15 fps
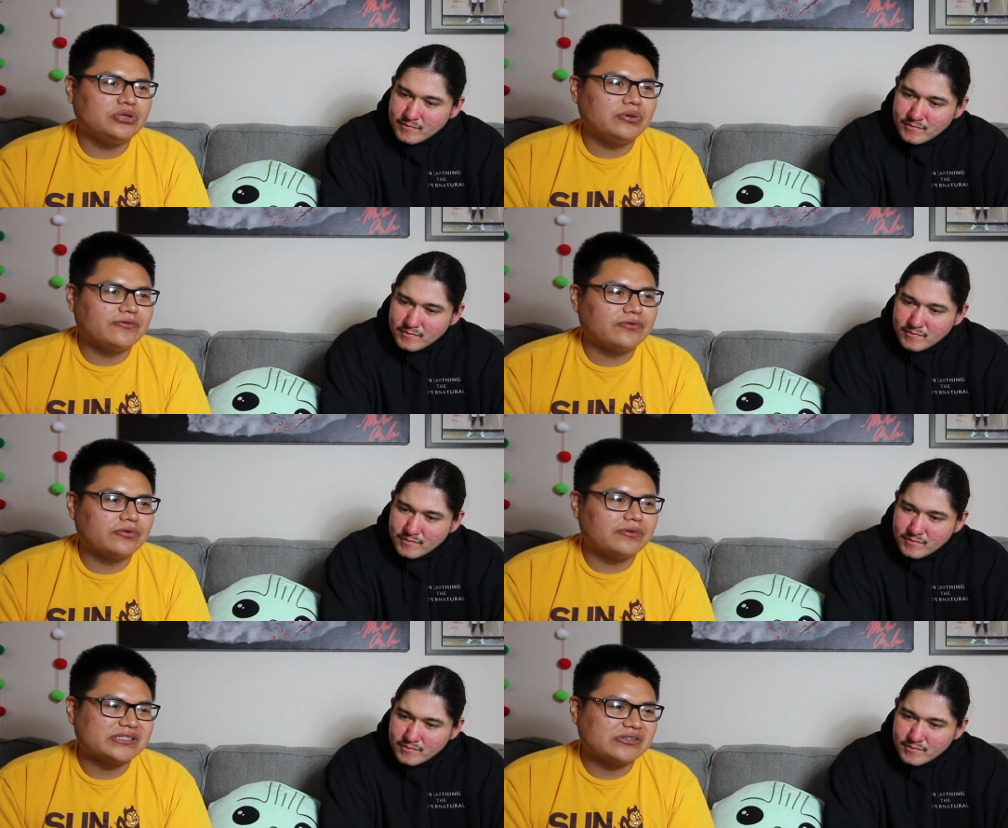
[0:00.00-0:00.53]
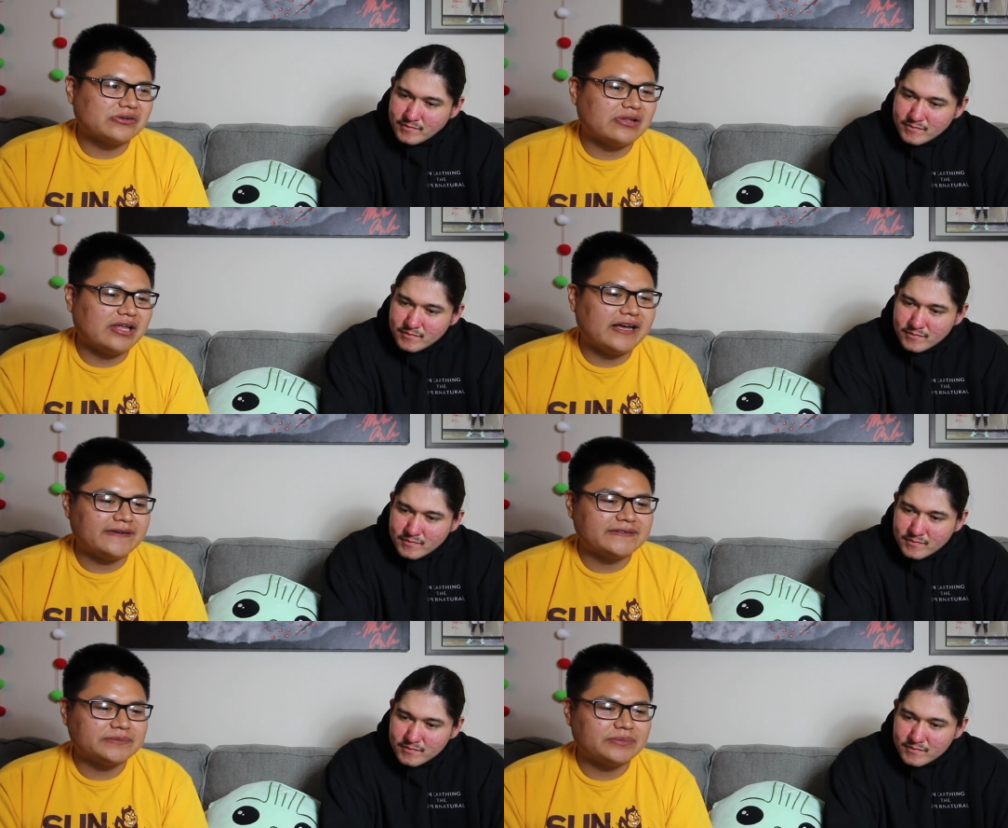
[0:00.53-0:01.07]
Speaker 1: do it for the rest of their
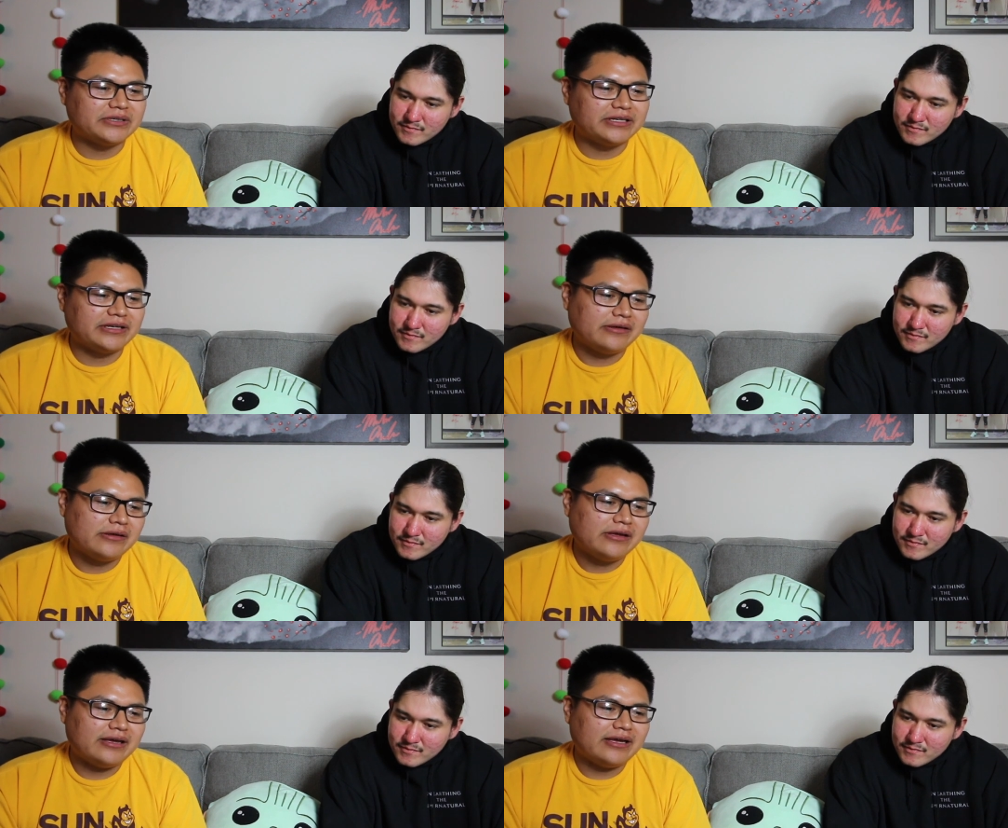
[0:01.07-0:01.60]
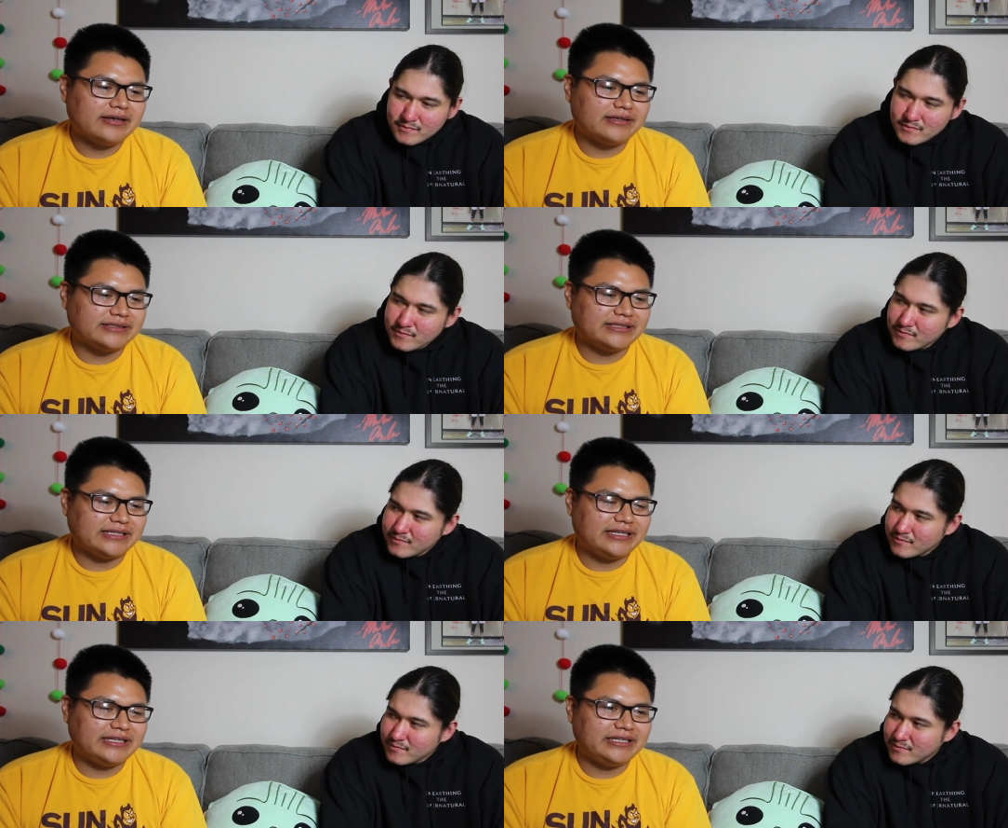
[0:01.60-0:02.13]
lives. But
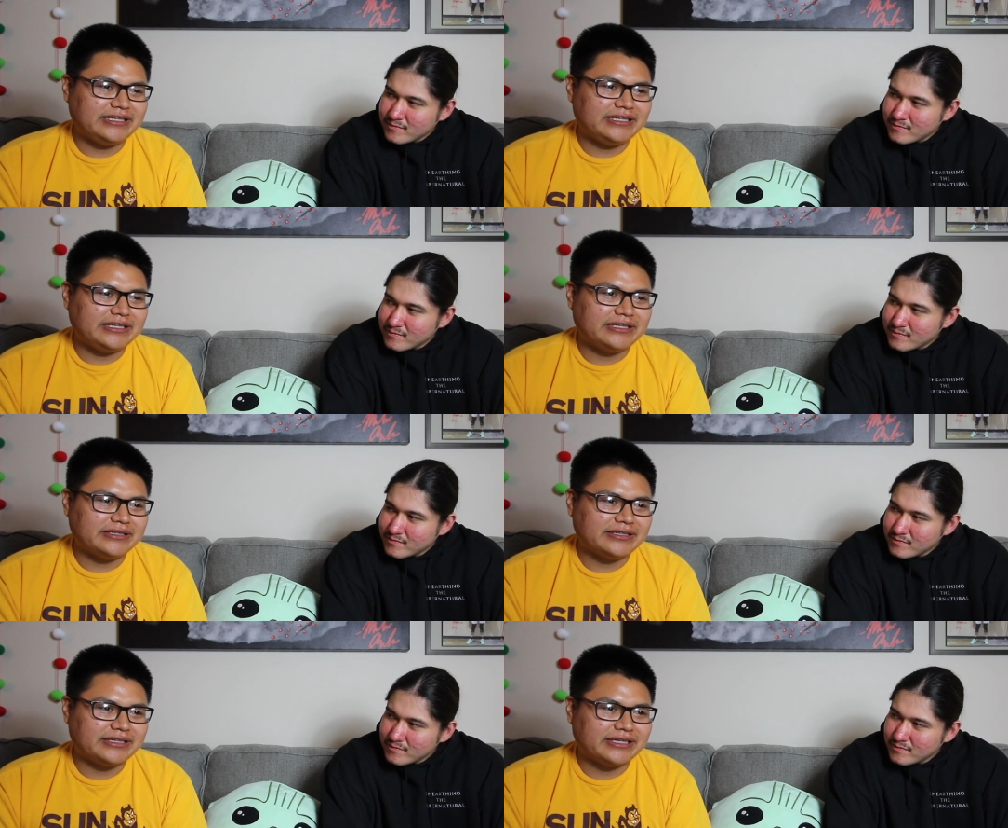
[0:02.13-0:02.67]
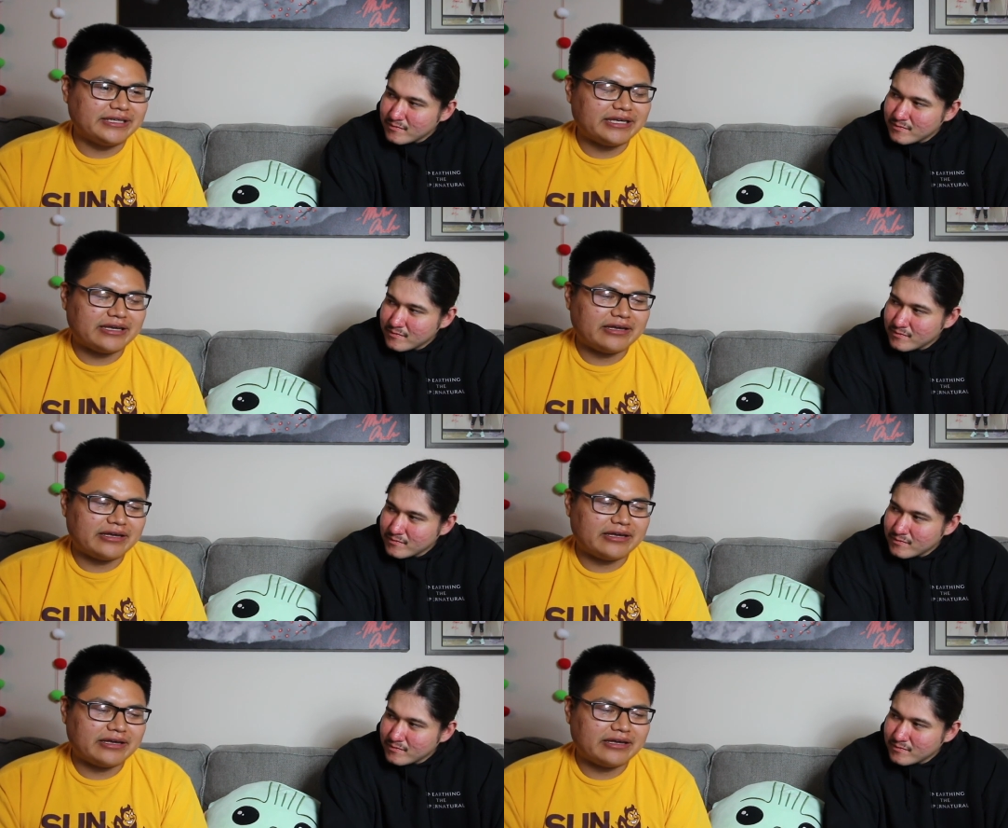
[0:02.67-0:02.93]
as any like